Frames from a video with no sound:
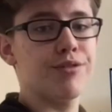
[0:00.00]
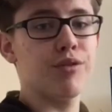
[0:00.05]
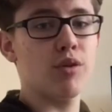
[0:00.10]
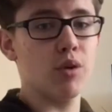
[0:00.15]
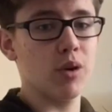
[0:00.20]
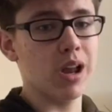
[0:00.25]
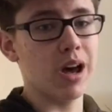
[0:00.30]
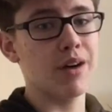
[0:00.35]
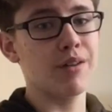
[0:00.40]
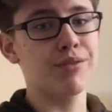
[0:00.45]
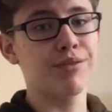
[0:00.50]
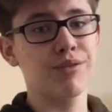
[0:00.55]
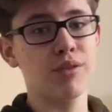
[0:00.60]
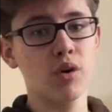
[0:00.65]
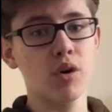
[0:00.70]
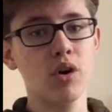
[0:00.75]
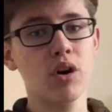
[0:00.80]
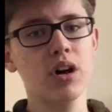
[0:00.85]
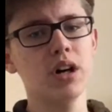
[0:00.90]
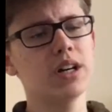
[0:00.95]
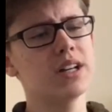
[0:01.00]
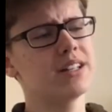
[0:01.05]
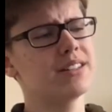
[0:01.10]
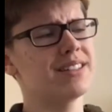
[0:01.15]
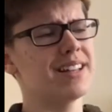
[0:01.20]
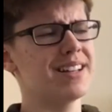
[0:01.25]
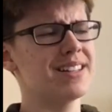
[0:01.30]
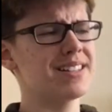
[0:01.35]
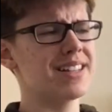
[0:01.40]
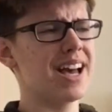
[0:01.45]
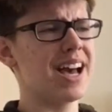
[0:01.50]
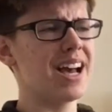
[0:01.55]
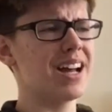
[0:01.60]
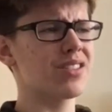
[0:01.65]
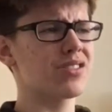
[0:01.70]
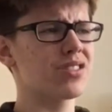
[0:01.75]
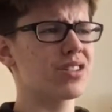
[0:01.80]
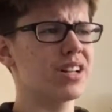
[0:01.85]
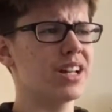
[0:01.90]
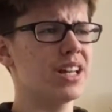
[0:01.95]
Fallout 4. There's
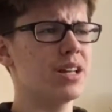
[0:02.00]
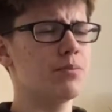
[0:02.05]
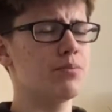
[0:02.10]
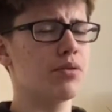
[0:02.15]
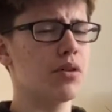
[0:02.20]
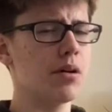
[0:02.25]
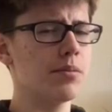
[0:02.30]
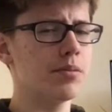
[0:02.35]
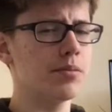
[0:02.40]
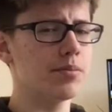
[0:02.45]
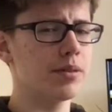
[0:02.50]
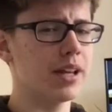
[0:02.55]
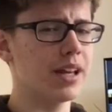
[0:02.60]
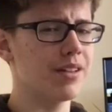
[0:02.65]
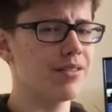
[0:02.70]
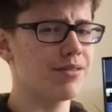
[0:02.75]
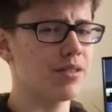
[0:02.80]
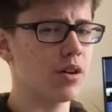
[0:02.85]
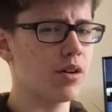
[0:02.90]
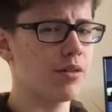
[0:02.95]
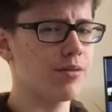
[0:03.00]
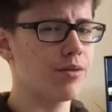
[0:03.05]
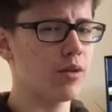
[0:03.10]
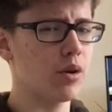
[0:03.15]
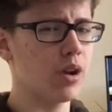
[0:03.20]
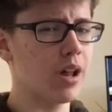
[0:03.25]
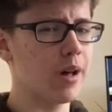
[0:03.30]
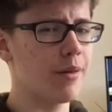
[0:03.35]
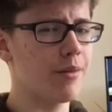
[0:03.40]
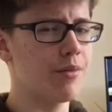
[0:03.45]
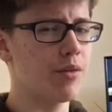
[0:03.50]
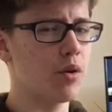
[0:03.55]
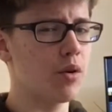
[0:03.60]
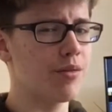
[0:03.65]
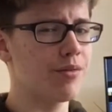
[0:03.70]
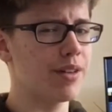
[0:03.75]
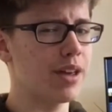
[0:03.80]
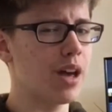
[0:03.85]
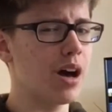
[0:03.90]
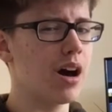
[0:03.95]
actually probably a Fallout
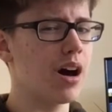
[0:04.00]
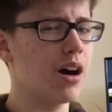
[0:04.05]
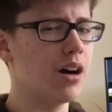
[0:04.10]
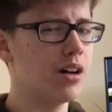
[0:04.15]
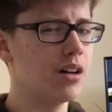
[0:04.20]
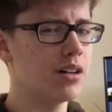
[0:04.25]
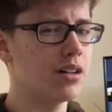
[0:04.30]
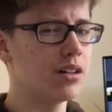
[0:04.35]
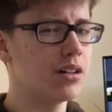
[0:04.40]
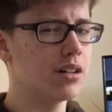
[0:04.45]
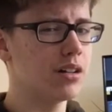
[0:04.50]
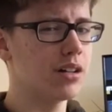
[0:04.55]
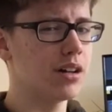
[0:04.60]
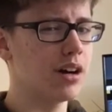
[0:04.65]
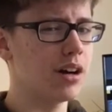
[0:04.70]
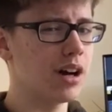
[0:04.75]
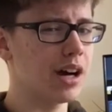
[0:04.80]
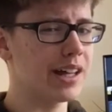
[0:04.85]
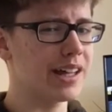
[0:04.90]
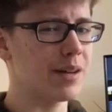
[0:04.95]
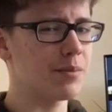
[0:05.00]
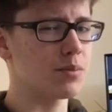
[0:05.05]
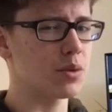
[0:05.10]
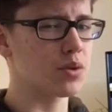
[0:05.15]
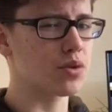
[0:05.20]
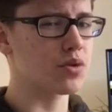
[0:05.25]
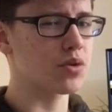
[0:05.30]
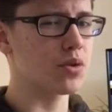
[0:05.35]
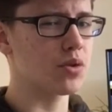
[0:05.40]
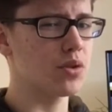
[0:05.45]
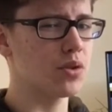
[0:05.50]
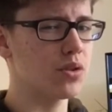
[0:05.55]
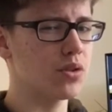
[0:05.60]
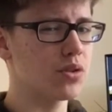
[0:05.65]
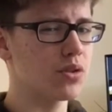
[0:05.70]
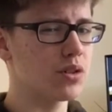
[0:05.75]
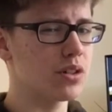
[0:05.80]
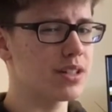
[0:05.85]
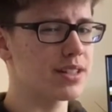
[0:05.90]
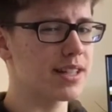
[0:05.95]
4 VR. I'm not sure.
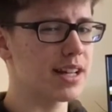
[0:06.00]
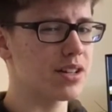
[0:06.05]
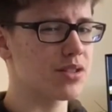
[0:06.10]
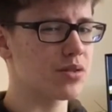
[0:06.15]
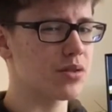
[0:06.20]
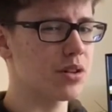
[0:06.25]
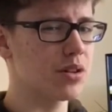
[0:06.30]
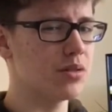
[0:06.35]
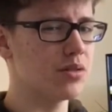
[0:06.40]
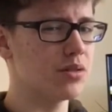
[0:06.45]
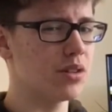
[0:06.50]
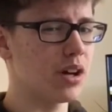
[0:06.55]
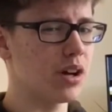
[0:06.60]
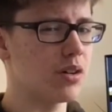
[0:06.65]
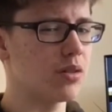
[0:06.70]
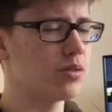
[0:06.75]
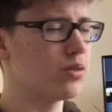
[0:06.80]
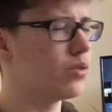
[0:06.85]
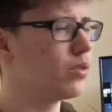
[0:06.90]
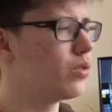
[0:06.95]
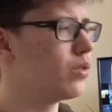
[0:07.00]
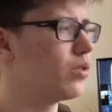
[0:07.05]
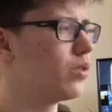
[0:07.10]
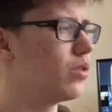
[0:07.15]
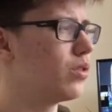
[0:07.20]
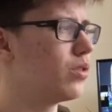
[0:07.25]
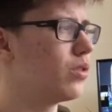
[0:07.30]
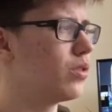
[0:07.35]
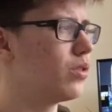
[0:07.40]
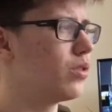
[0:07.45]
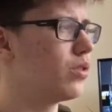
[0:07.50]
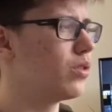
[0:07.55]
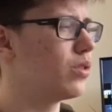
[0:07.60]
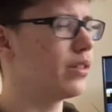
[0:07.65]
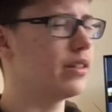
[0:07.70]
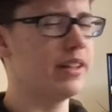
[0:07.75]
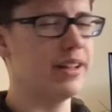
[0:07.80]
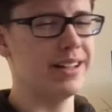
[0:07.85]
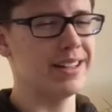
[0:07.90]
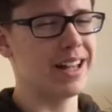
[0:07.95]
Is that true? No.
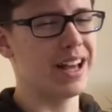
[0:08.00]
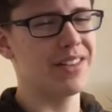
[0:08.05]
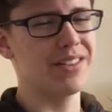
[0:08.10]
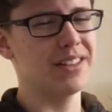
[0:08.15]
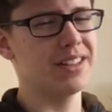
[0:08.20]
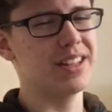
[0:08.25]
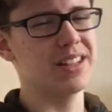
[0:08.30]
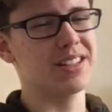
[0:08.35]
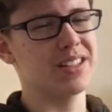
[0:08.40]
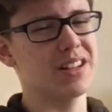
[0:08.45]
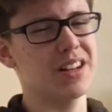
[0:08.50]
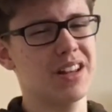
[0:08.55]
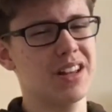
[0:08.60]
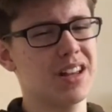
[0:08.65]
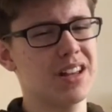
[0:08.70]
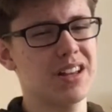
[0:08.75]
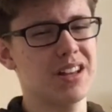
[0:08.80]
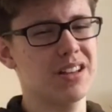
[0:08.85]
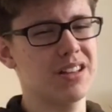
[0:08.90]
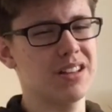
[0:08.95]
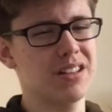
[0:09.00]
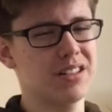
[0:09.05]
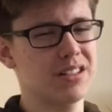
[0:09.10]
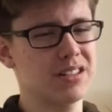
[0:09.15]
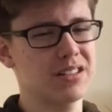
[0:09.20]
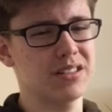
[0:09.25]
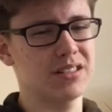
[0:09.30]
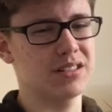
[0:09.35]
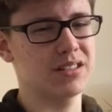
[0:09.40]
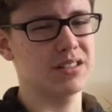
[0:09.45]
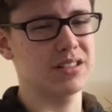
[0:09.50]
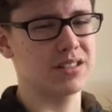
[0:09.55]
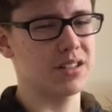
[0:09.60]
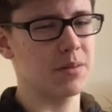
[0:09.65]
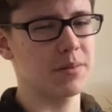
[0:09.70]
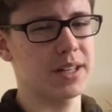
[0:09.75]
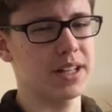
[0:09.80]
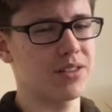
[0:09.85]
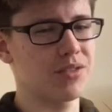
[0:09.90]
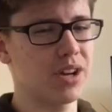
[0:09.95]
I think there's
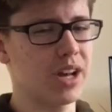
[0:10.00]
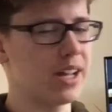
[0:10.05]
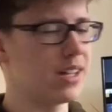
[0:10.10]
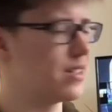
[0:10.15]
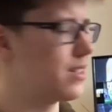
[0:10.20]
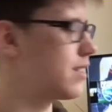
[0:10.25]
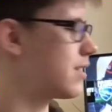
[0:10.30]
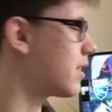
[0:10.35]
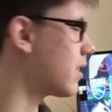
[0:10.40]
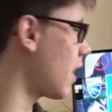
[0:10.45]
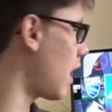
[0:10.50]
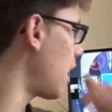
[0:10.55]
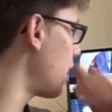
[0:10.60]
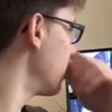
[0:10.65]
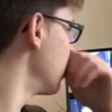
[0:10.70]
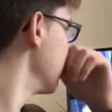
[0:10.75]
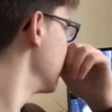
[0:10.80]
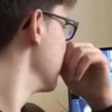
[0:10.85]
something related to that.